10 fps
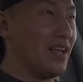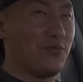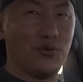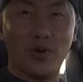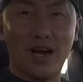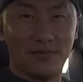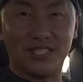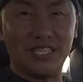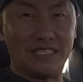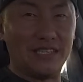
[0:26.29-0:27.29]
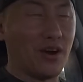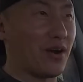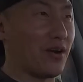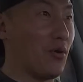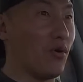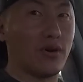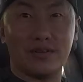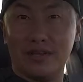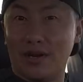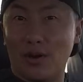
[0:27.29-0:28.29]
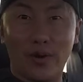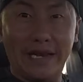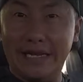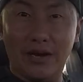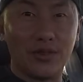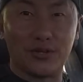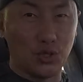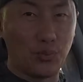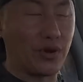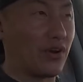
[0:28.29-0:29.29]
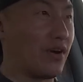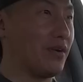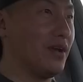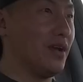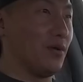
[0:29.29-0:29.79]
if you have a GTR or, any other supercar?